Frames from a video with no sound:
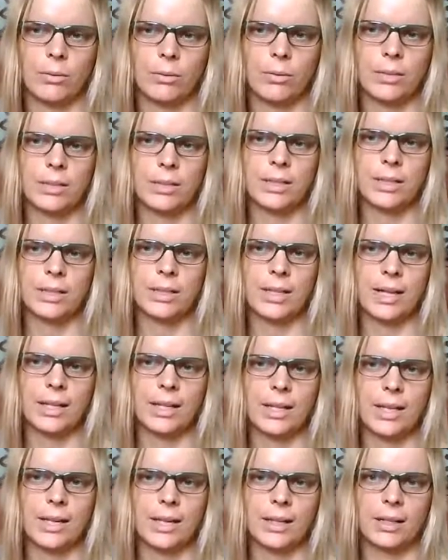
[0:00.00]
Once he
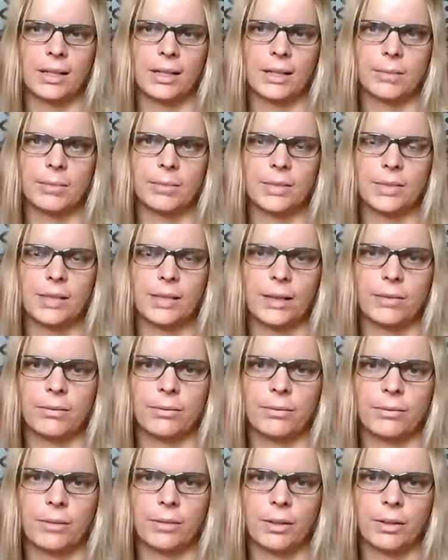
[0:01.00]
dedicated
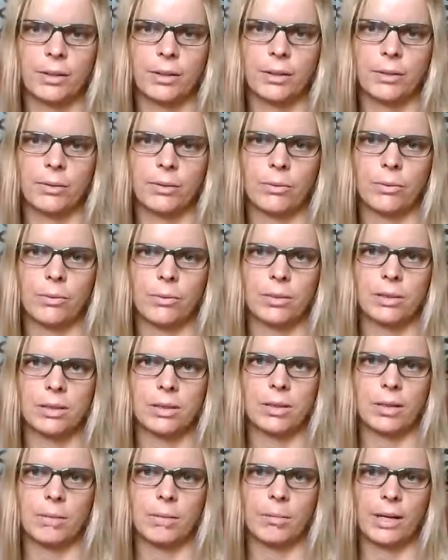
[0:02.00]
himself, once
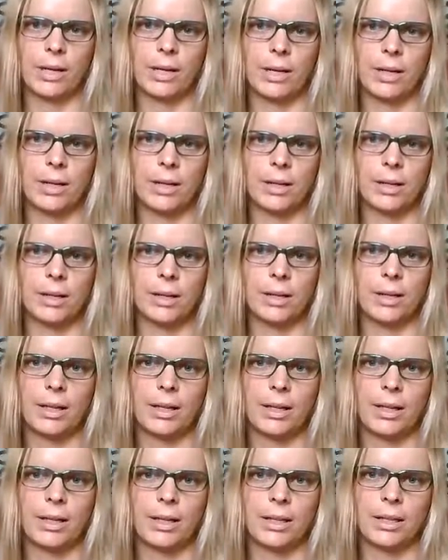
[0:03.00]
committed,
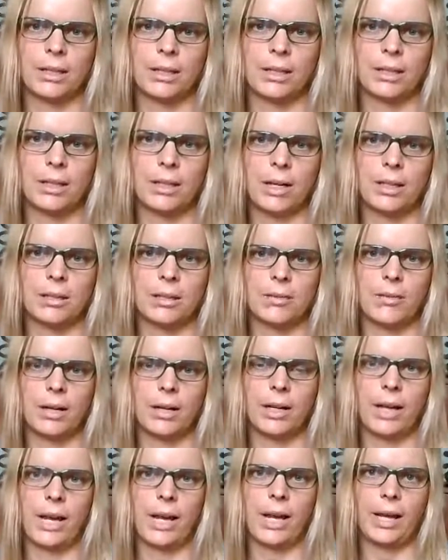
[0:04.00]
his thoughts
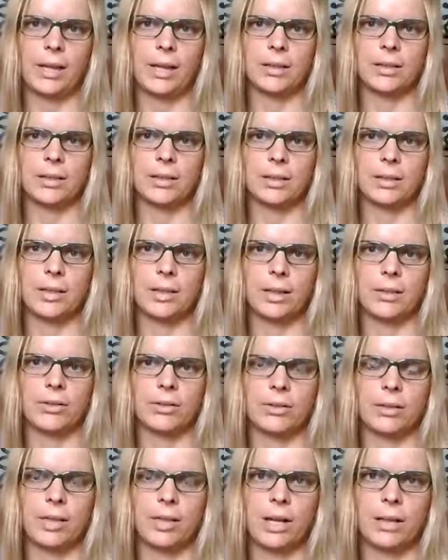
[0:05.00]
ran ahead to
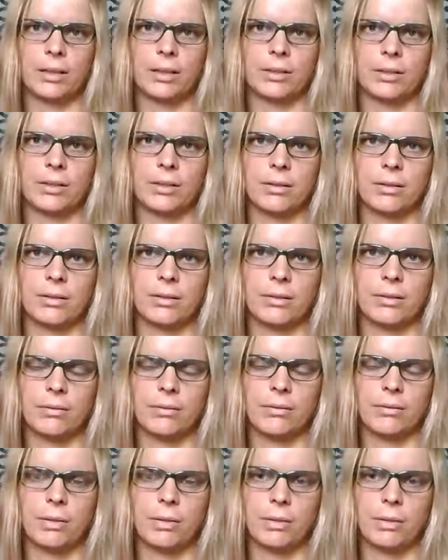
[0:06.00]
later solitude
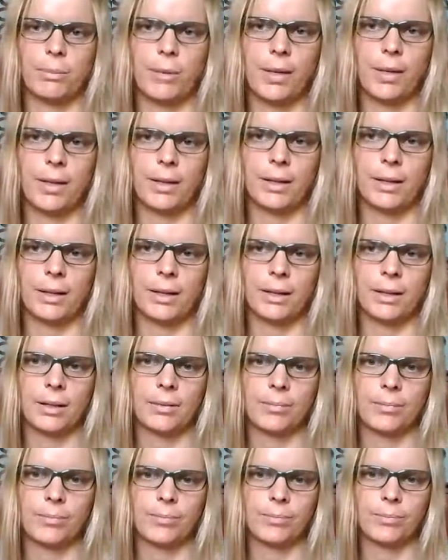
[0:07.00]
with the pen.
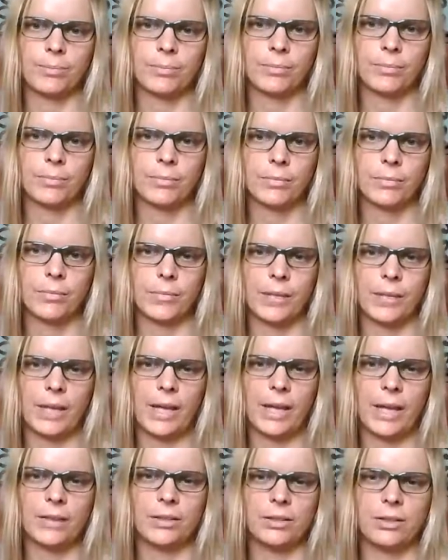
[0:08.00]
He
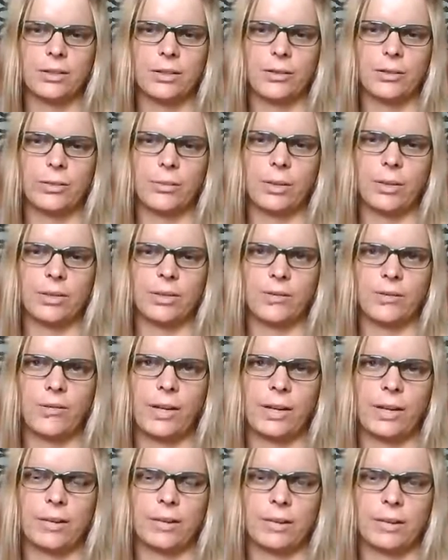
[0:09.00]
had too much
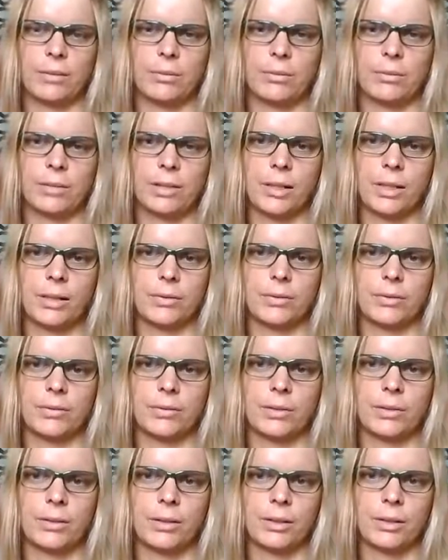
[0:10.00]
faith in himself.
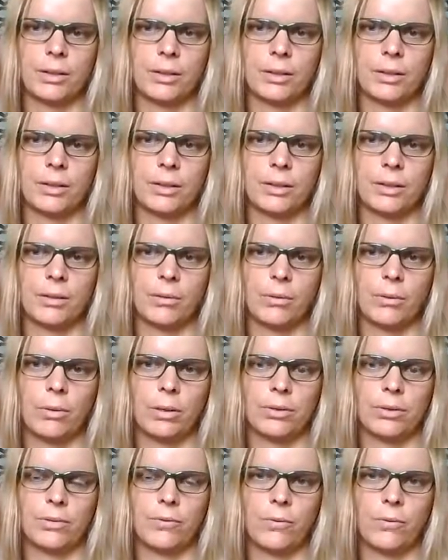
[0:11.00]
It
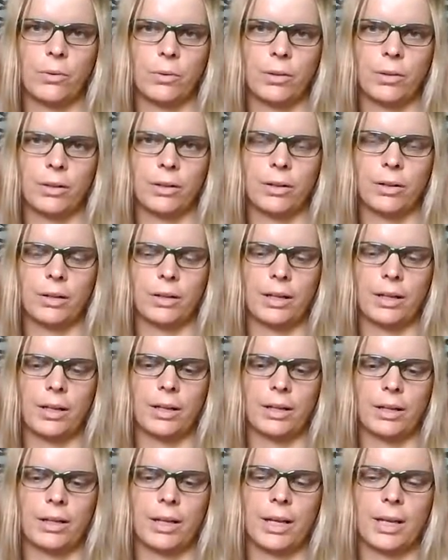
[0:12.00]
worked for
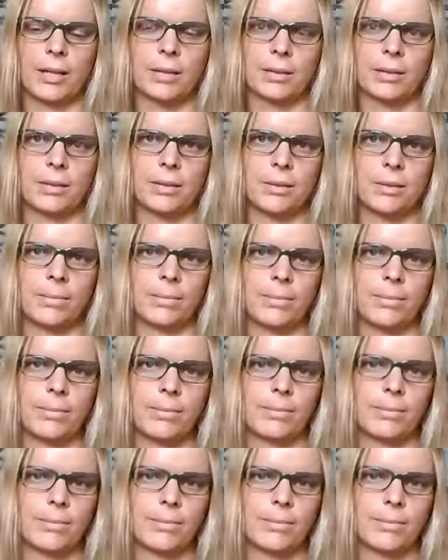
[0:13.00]
and against him.